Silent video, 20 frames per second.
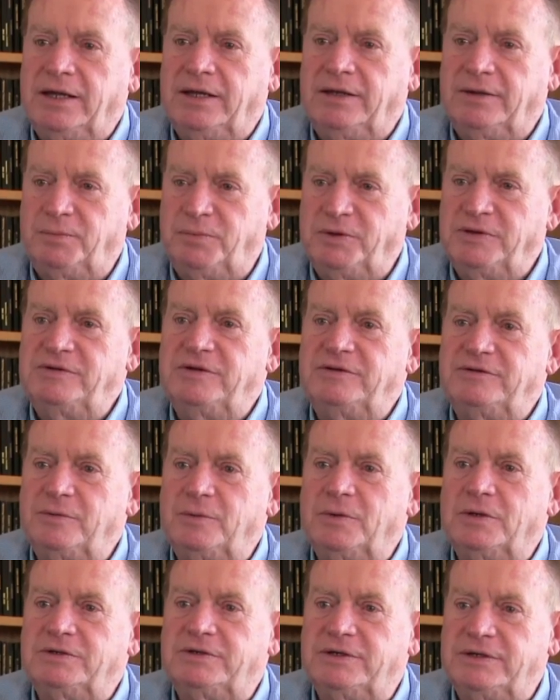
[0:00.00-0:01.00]
in the business
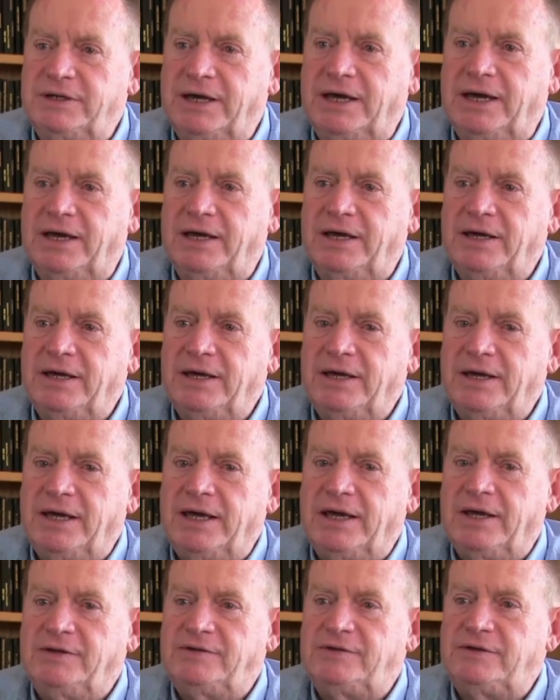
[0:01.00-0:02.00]
world today
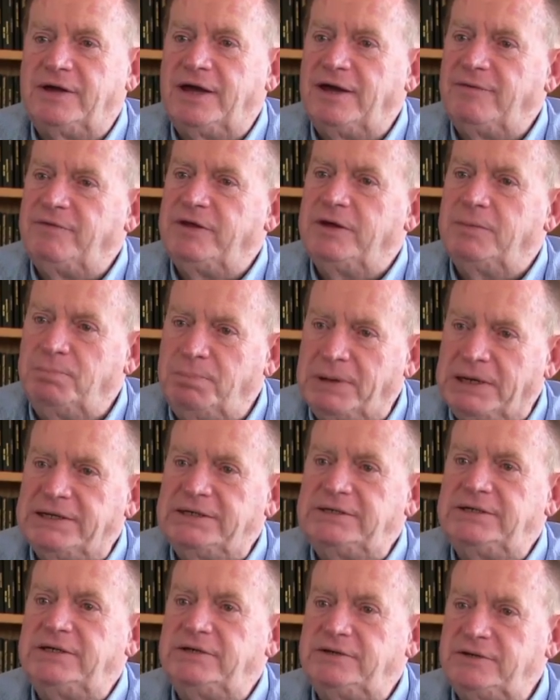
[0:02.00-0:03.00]
is to have the
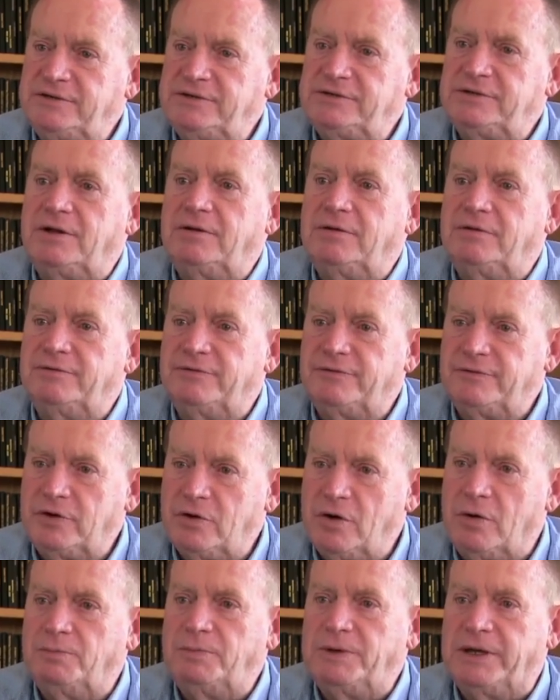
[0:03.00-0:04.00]
ability to solve
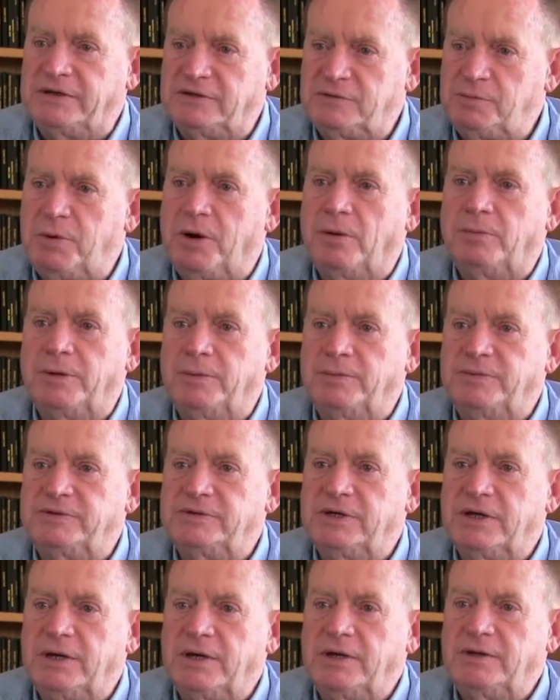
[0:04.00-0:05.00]
complex problems.
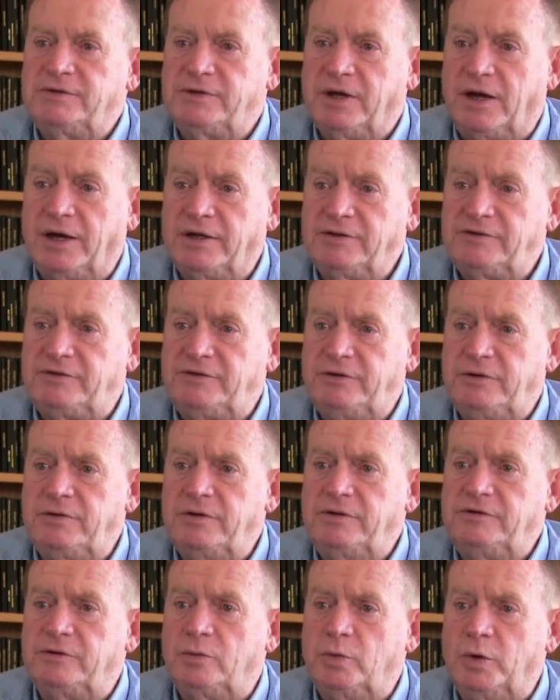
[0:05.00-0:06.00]
So our
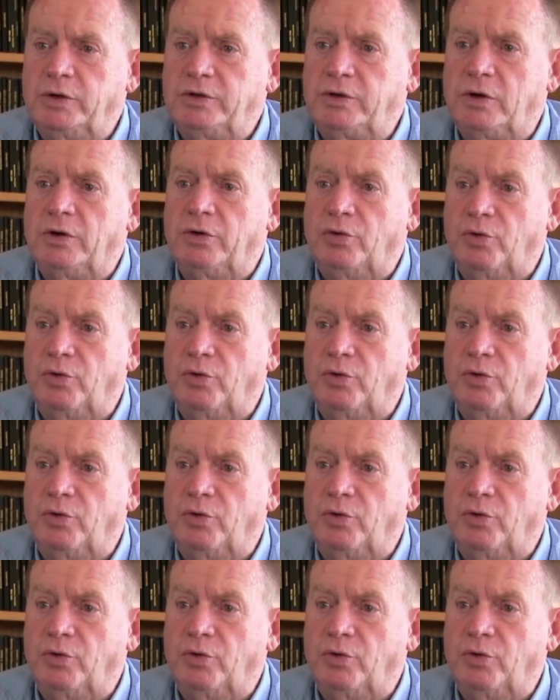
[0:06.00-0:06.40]
students work